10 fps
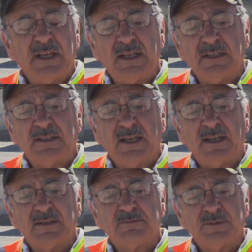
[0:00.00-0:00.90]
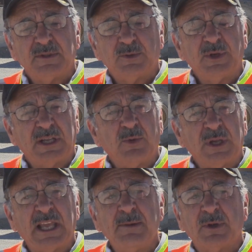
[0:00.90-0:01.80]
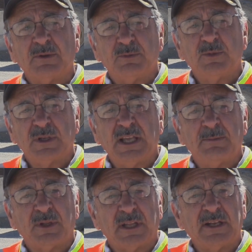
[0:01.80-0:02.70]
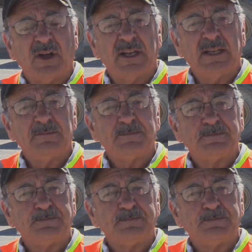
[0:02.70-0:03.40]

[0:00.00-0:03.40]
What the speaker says: and we keep a lid on it.